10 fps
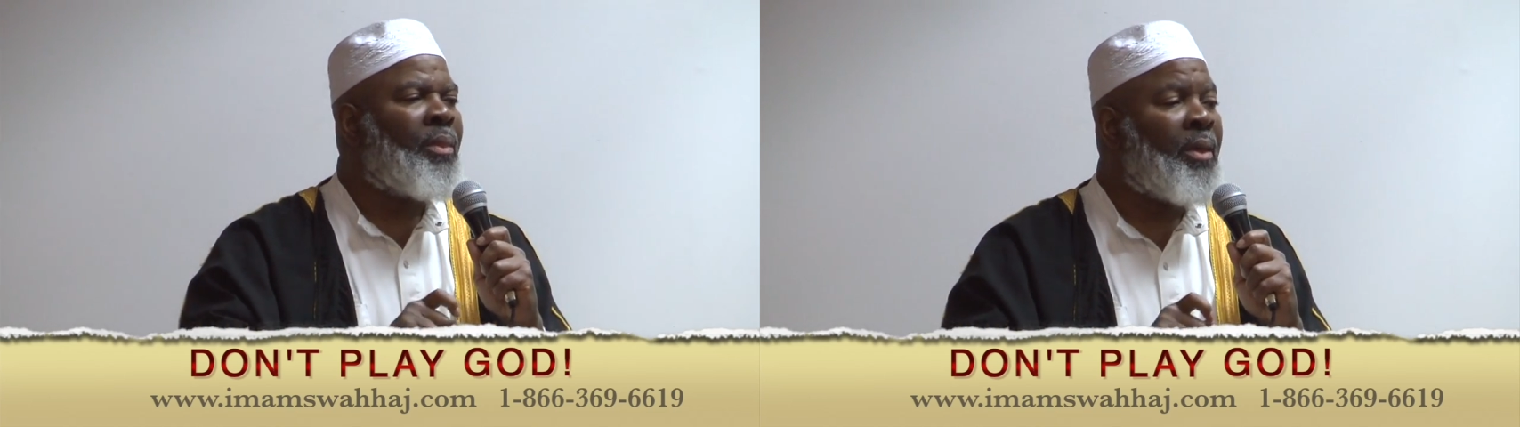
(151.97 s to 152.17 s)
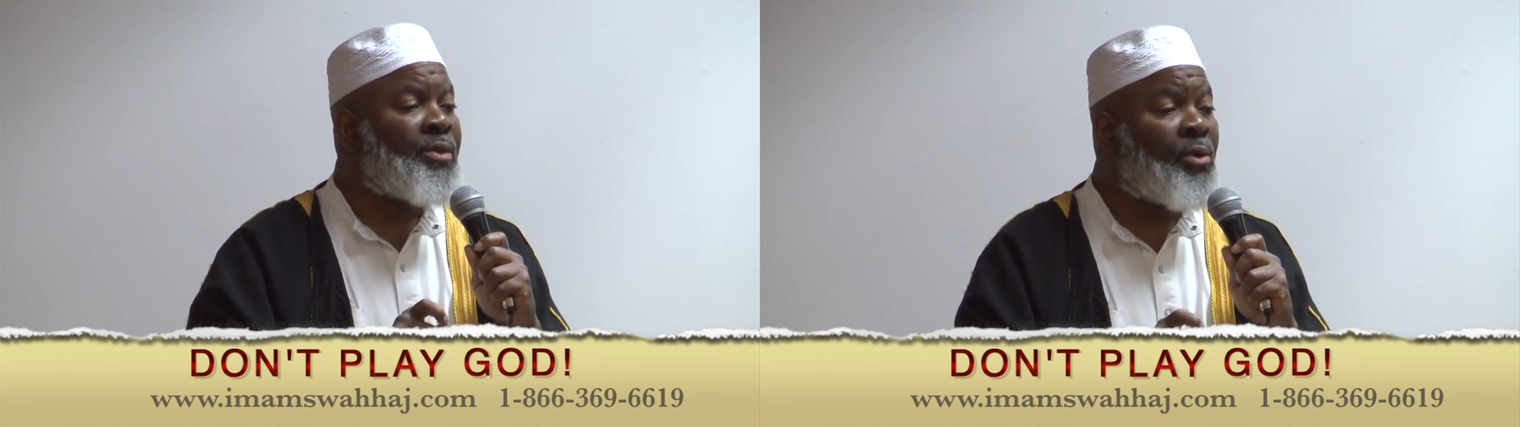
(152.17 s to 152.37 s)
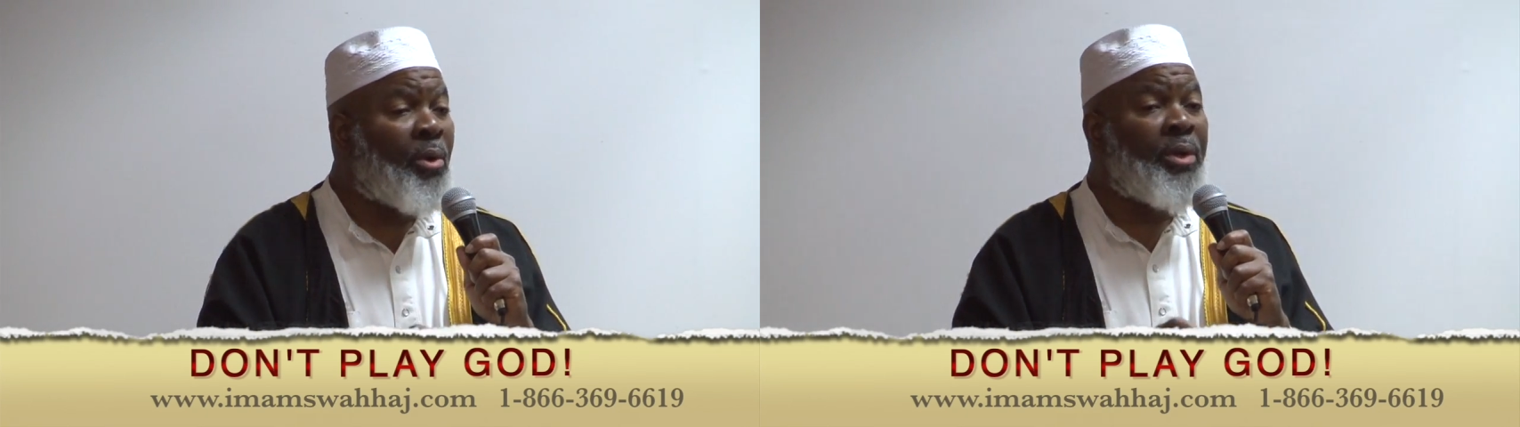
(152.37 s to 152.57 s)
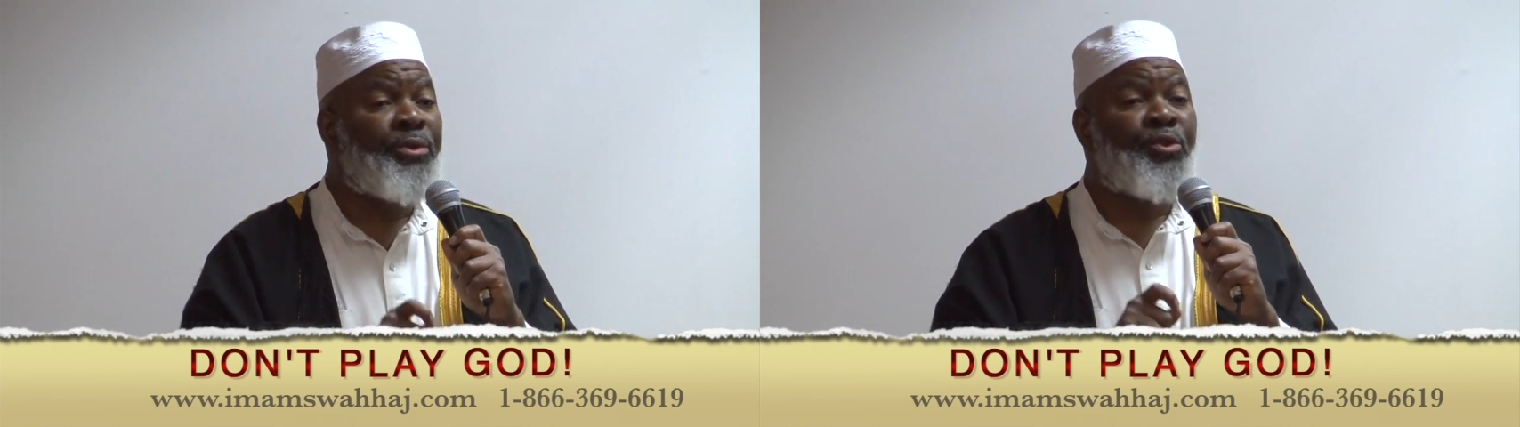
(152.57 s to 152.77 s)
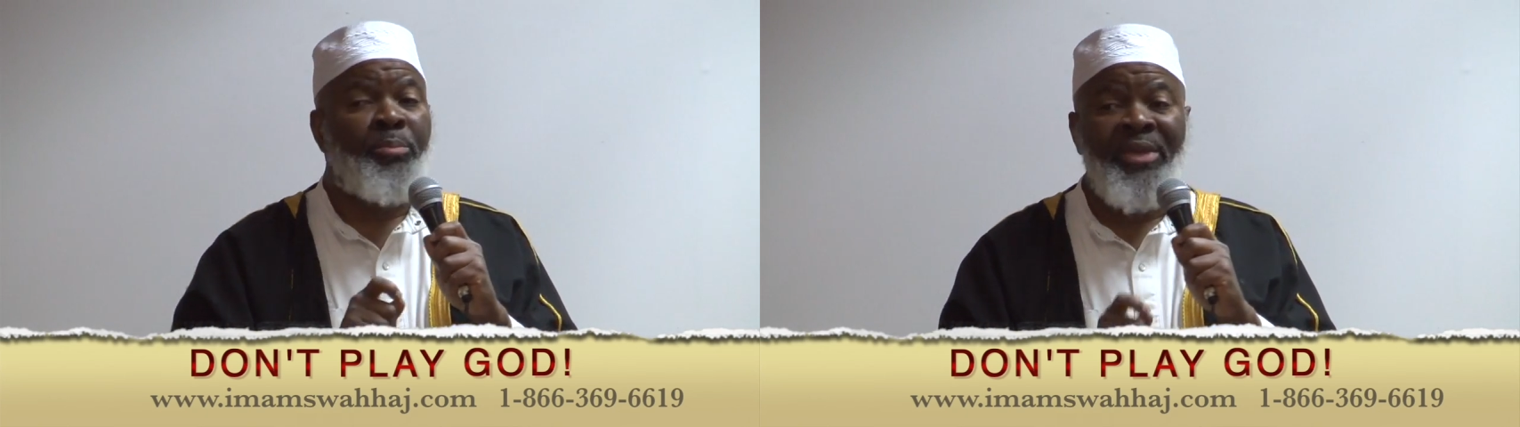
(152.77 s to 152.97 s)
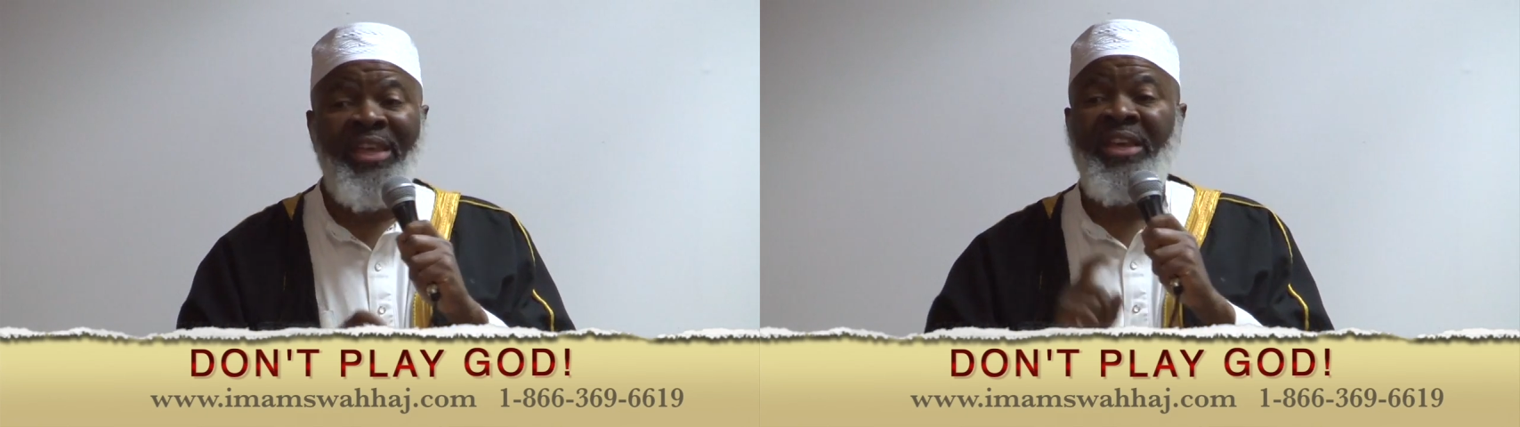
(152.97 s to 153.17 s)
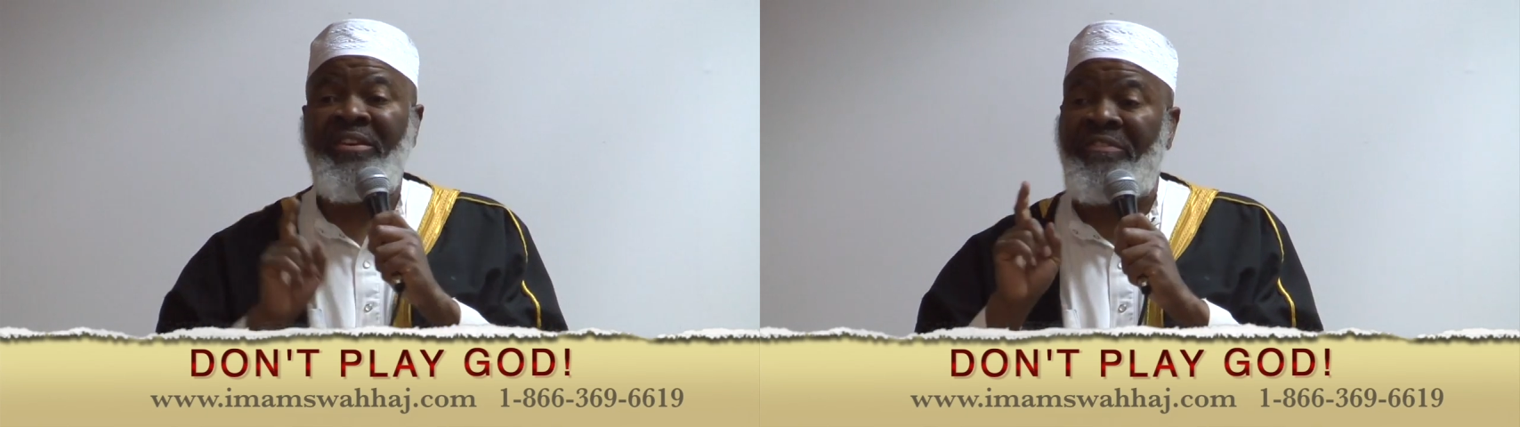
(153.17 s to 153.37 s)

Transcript: there's going to be an